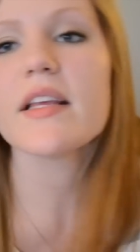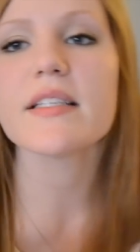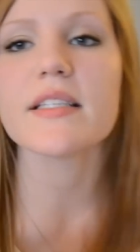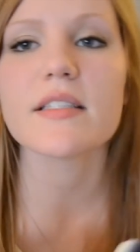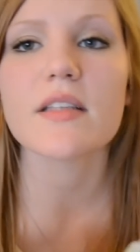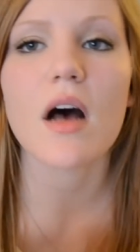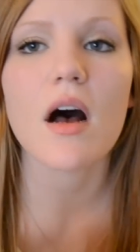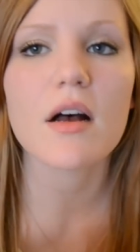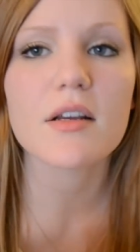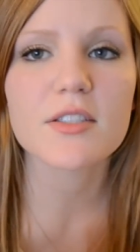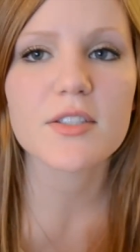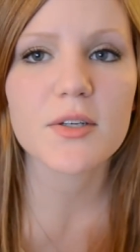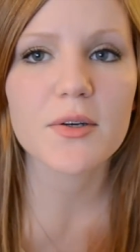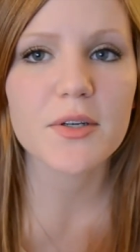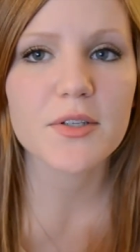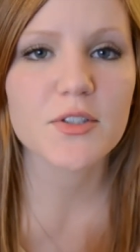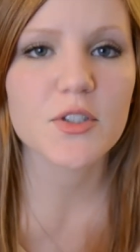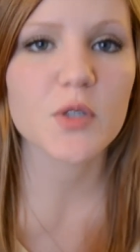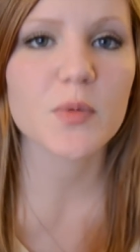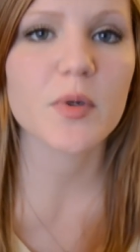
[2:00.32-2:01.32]
This is also
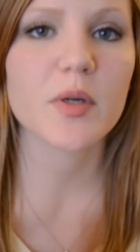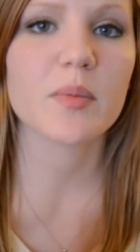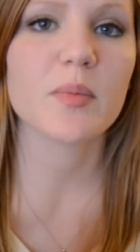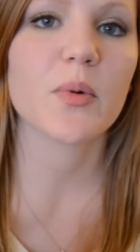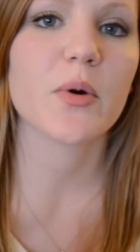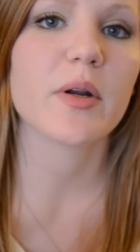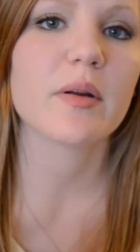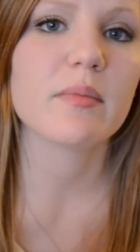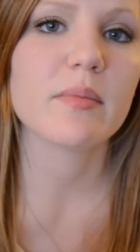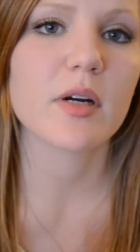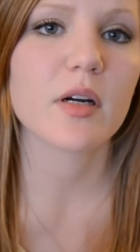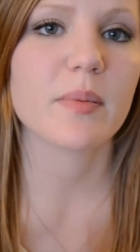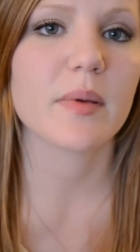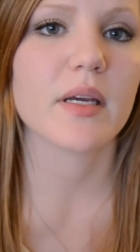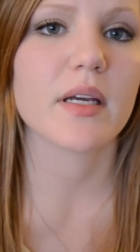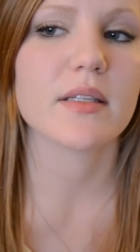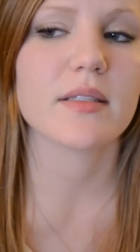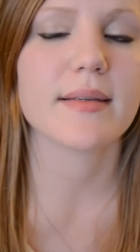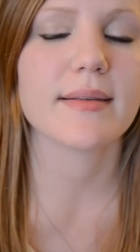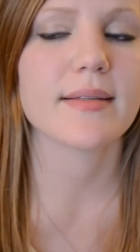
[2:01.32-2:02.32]
a super important book
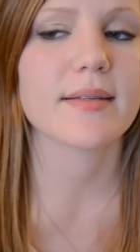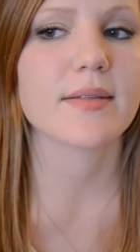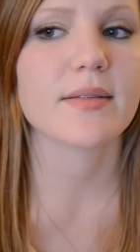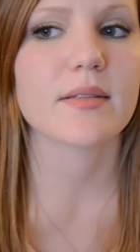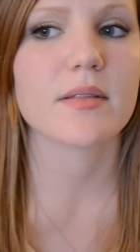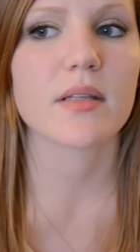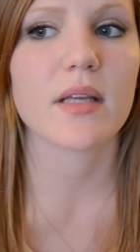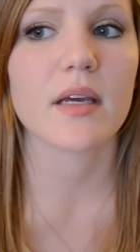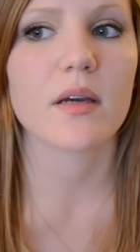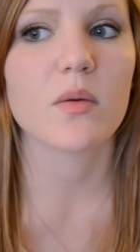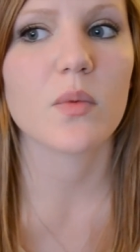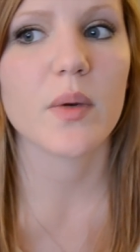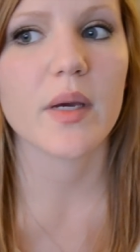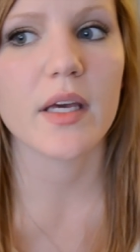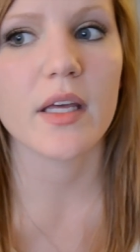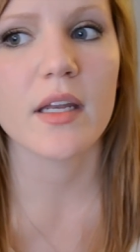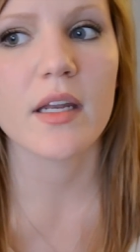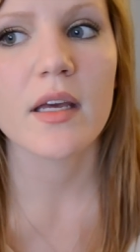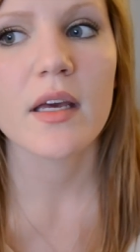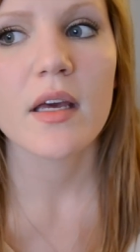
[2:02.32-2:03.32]
because this is like
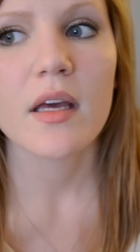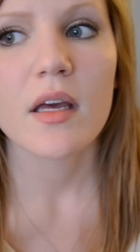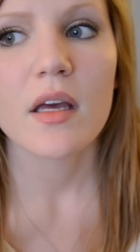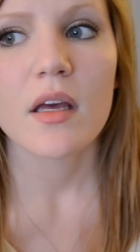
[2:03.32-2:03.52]
when